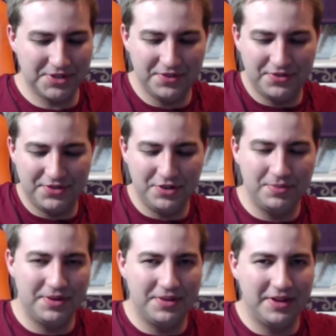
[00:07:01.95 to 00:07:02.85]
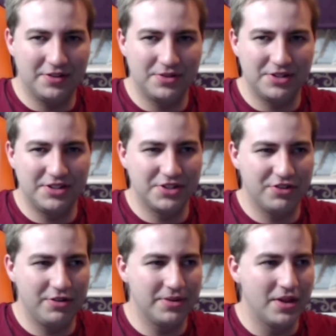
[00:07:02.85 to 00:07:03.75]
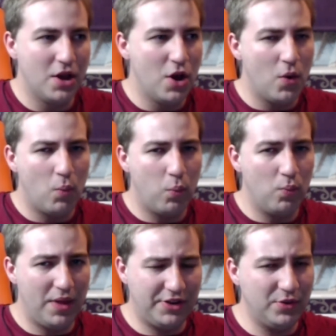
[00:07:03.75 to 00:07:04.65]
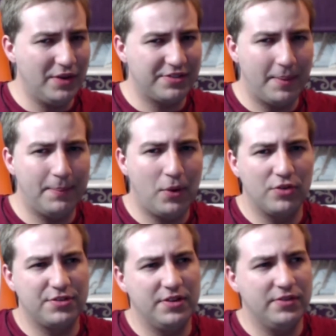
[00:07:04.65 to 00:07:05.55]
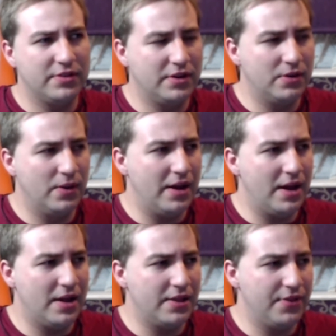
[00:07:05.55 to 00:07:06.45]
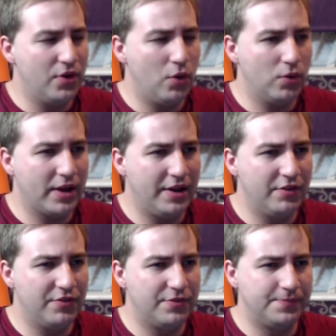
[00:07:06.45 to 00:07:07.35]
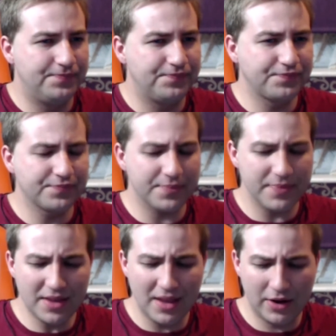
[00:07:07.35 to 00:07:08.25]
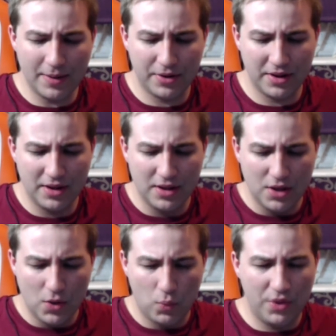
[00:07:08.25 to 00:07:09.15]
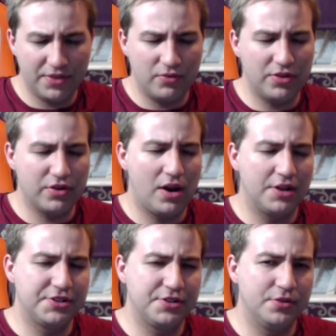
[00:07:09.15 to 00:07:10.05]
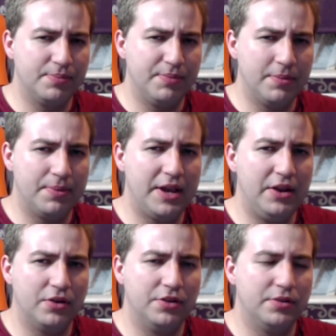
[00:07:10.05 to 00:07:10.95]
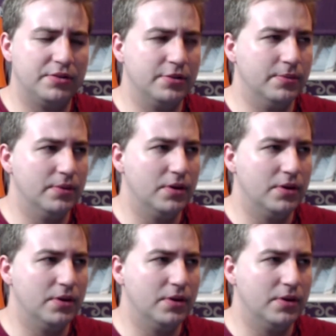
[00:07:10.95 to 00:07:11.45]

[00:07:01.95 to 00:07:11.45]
of stupid things which I disagree with. I do have some positives. You know, the whole kind of, how can I put it, with regards to being paid on YouTube,